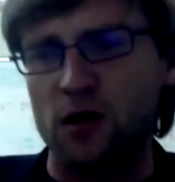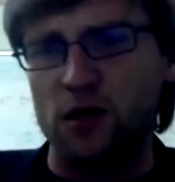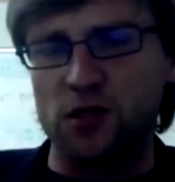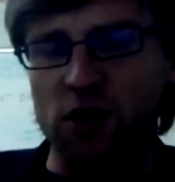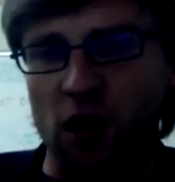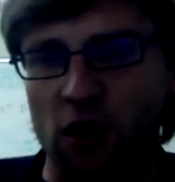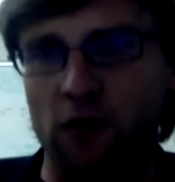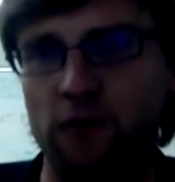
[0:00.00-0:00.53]

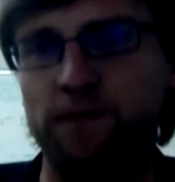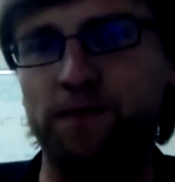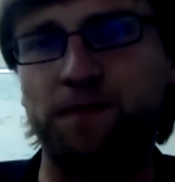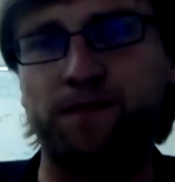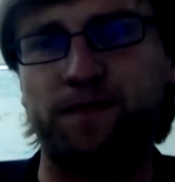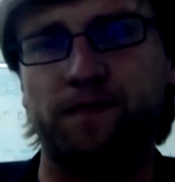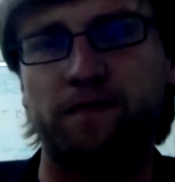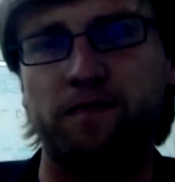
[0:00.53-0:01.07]

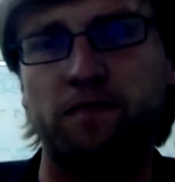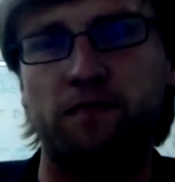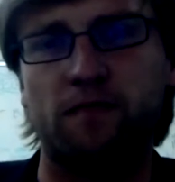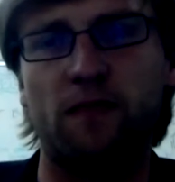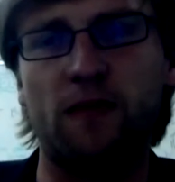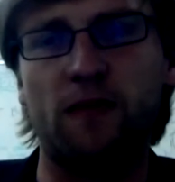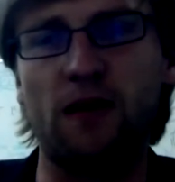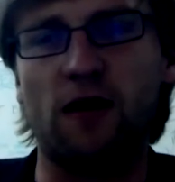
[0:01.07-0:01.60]
So
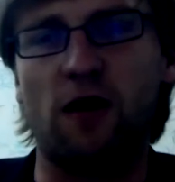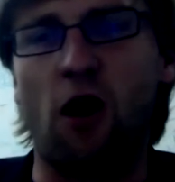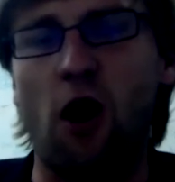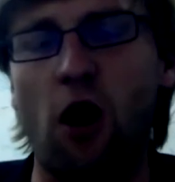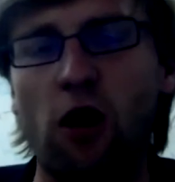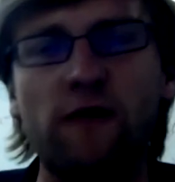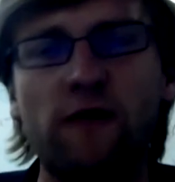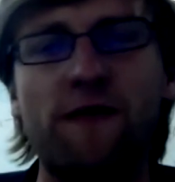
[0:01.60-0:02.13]

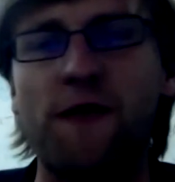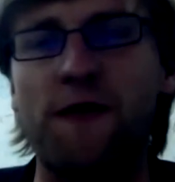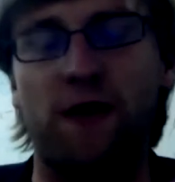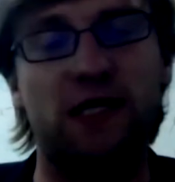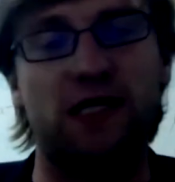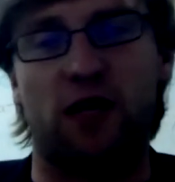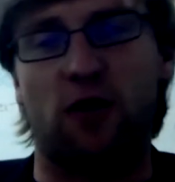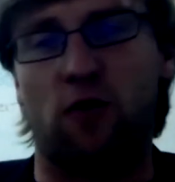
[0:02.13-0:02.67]
all of the
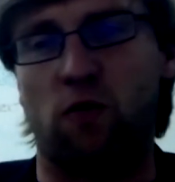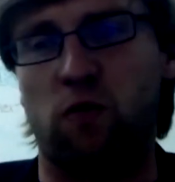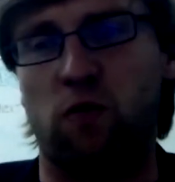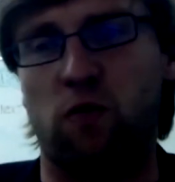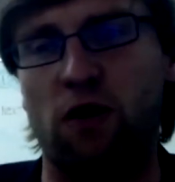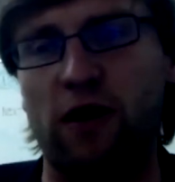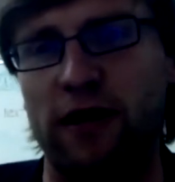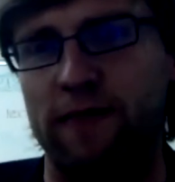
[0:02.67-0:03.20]
things that you're
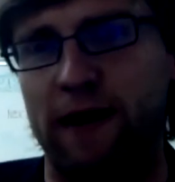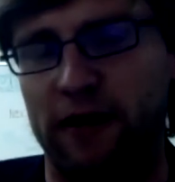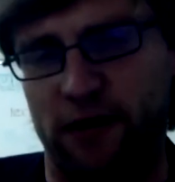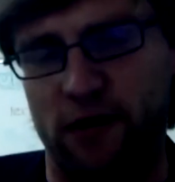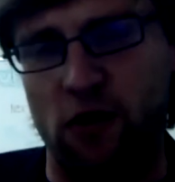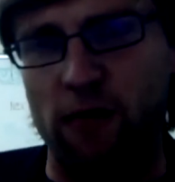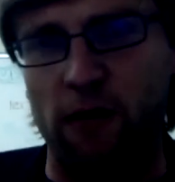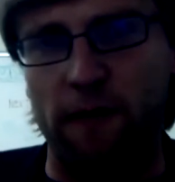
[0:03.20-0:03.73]
worried about in
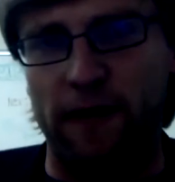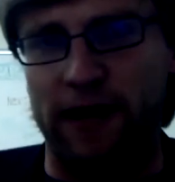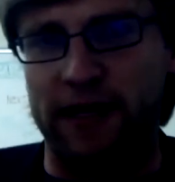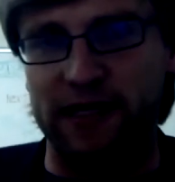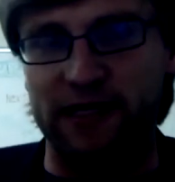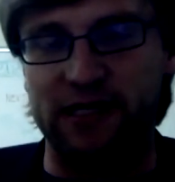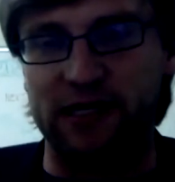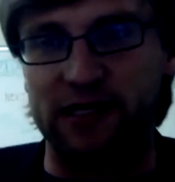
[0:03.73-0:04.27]
the normal
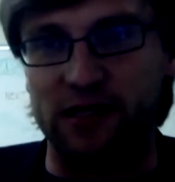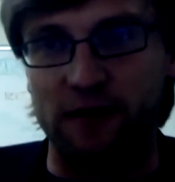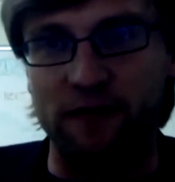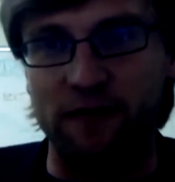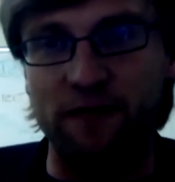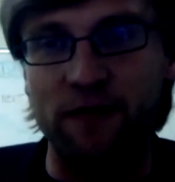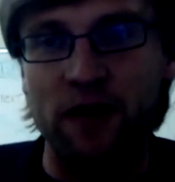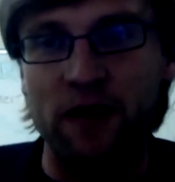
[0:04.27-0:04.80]
banking
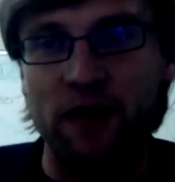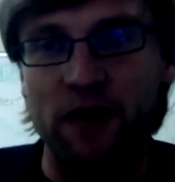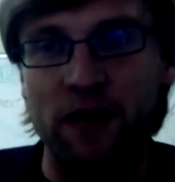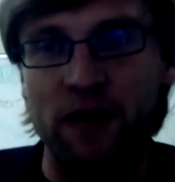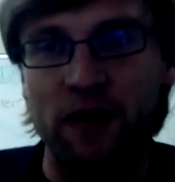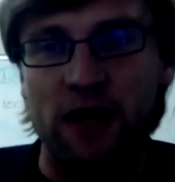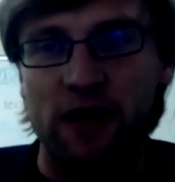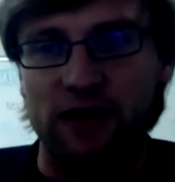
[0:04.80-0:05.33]
system,
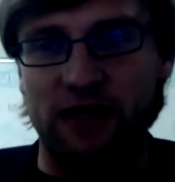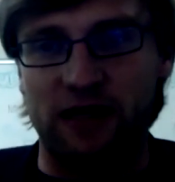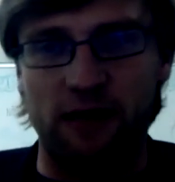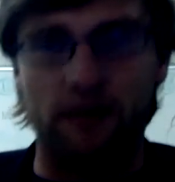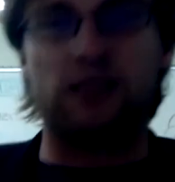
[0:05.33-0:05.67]
that